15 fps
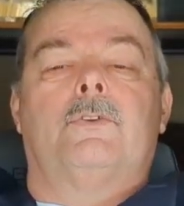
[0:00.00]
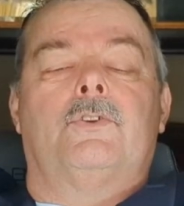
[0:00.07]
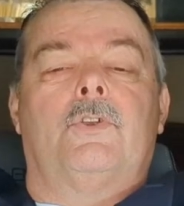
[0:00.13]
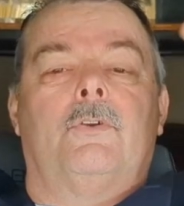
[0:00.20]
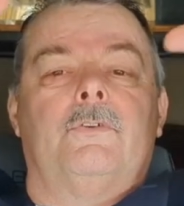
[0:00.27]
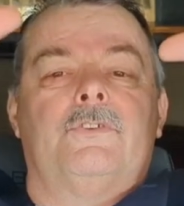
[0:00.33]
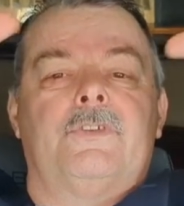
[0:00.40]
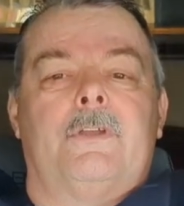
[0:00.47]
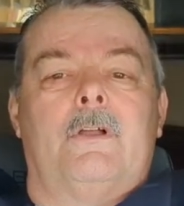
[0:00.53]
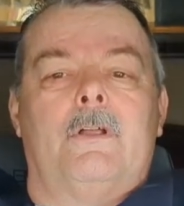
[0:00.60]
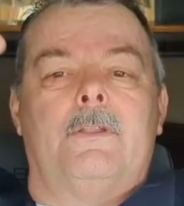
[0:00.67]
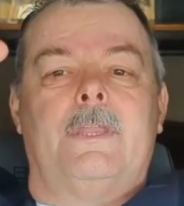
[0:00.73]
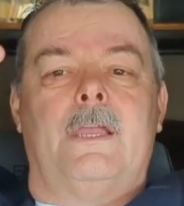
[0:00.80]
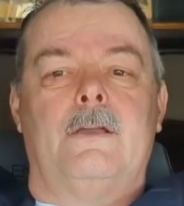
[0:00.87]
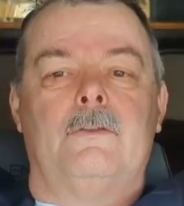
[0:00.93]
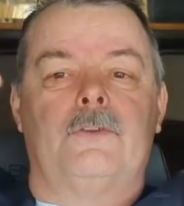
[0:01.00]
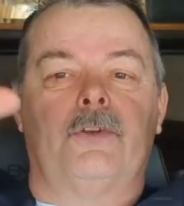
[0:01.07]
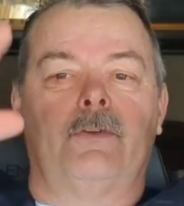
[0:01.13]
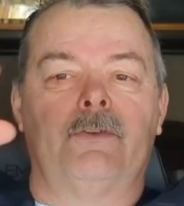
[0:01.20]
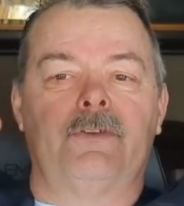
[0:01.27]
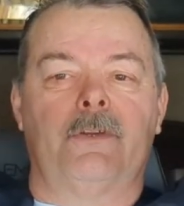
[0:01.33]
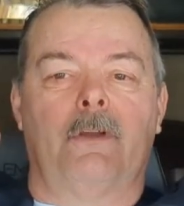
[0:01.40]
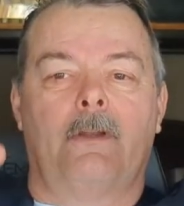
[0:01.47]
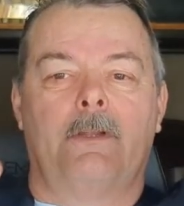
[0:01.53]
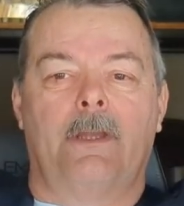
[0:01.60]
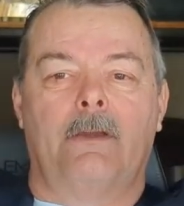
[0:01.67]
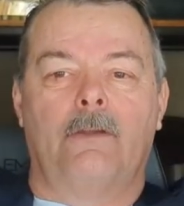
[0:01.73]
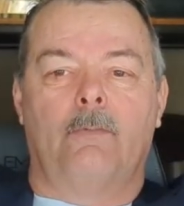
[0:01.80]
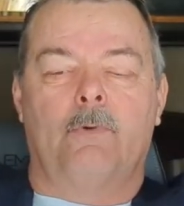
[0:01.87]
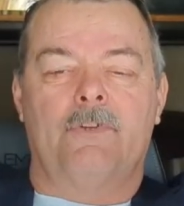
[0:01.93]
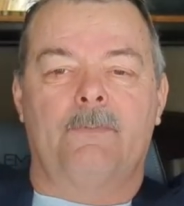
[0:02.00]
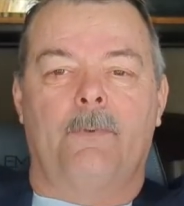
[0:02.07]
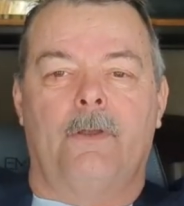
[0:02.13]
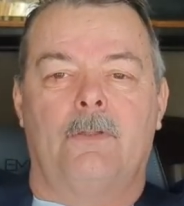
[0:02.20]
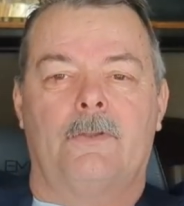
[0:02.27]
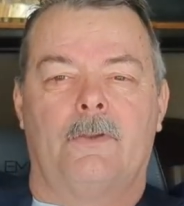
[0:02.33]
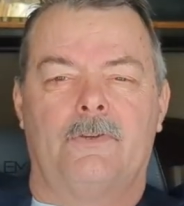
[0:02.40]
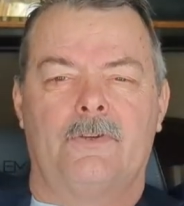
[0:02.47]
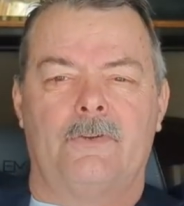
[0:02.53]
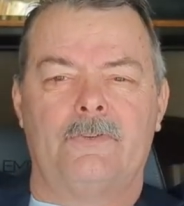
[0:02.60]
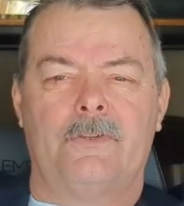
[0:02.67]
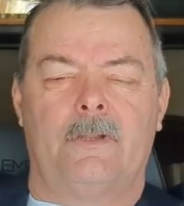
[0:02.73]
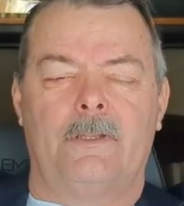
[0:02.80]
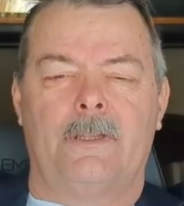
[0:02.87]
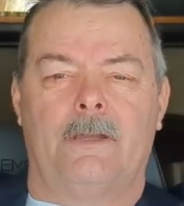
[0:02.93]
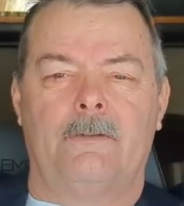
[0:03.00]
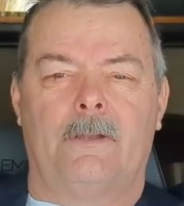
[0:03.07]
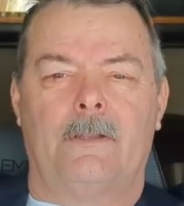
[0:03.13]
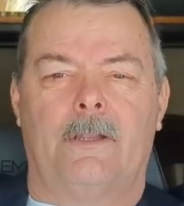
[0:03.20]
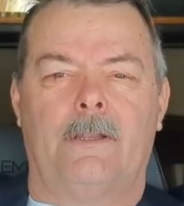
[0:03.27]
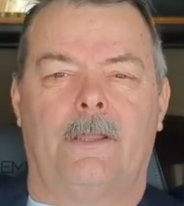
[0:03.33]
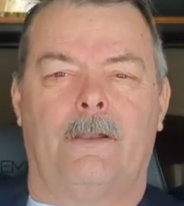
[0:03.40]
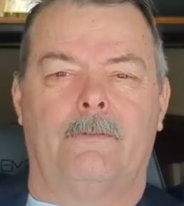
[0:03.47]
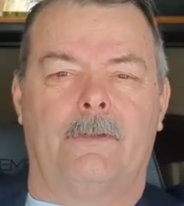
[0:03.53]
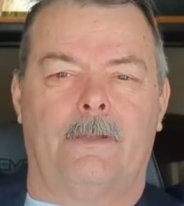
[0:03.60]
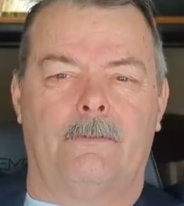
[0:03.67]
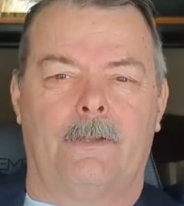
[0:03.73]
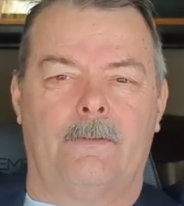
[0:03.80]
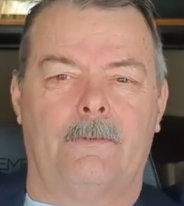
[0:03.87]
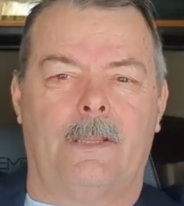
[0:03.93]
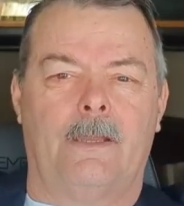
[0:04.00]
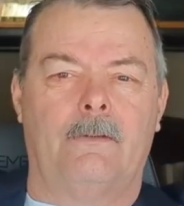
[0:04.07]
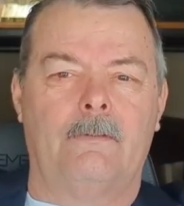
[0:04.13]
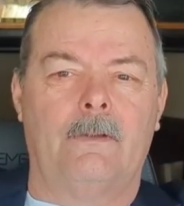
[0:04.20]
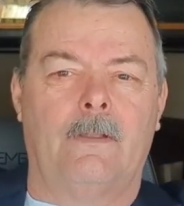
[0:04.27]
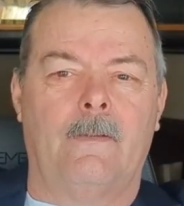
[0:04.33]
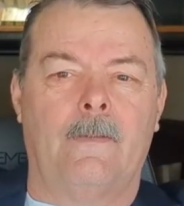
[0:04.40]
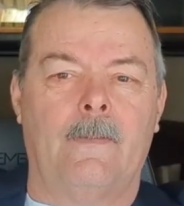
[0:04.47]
turns it all down, turns it all down, the worship all down, turns it all down, down, down, down, down, down, down,